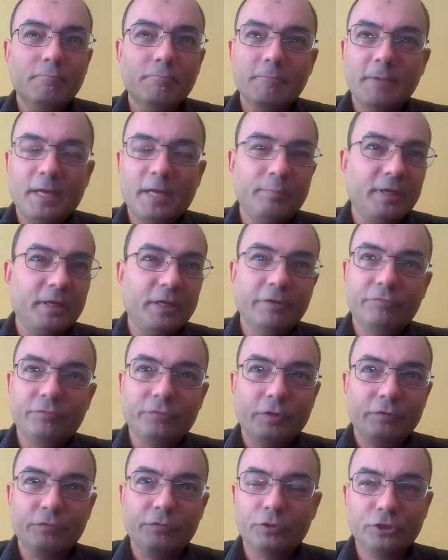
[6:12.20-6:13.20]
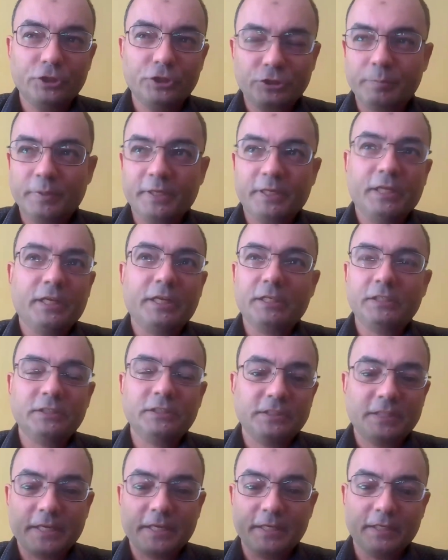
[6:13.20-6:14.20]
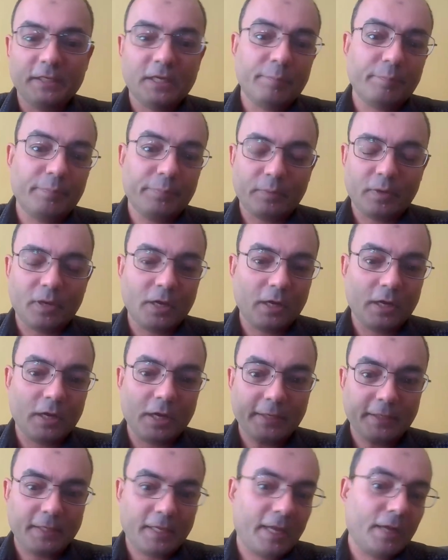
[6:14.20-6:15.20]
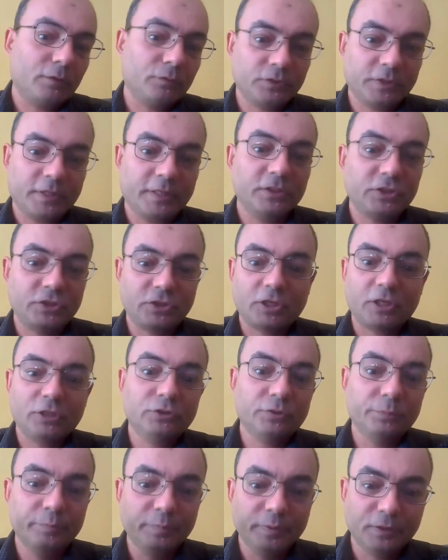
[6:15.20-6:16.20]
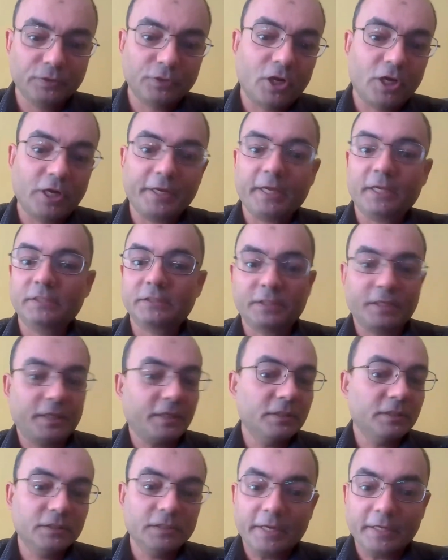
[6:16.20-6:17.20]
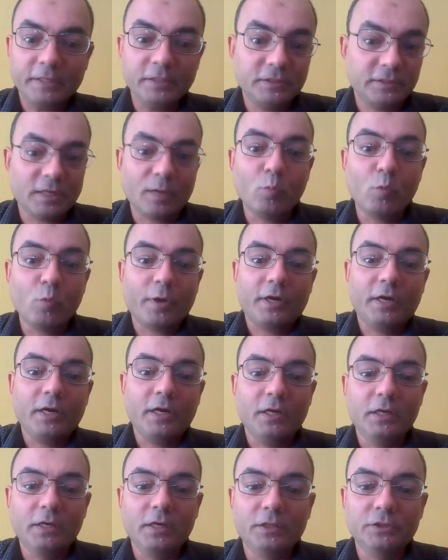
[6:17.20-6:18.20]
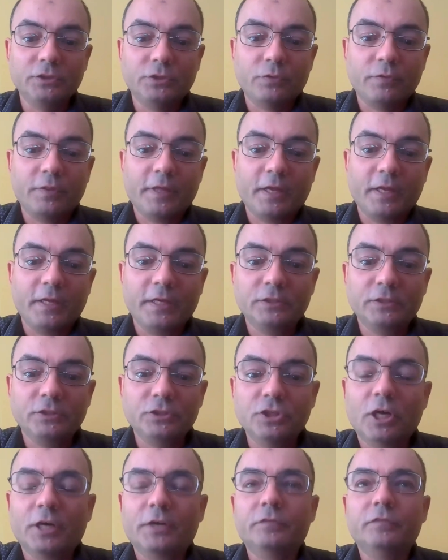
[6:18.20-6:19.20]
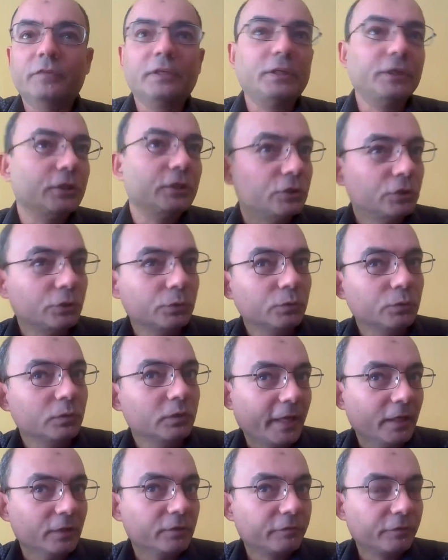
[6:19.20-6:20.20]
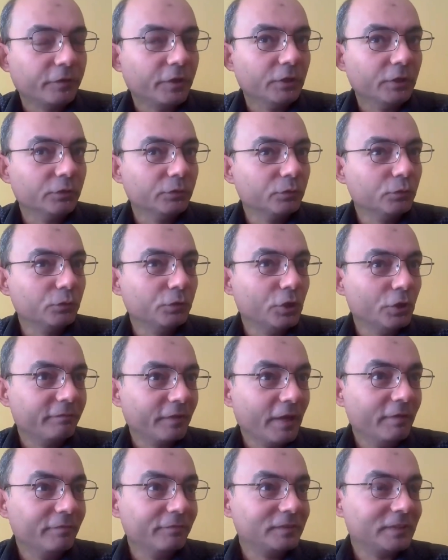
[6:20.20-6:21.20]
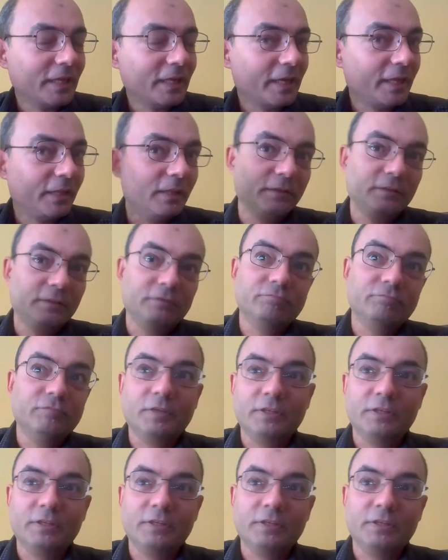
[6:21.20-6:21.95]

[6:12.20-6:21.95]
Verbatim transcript: maybe if, if you're just beginning setting up account and start to build audience in, in somewhere. So then it's not really too late for you. If, if say the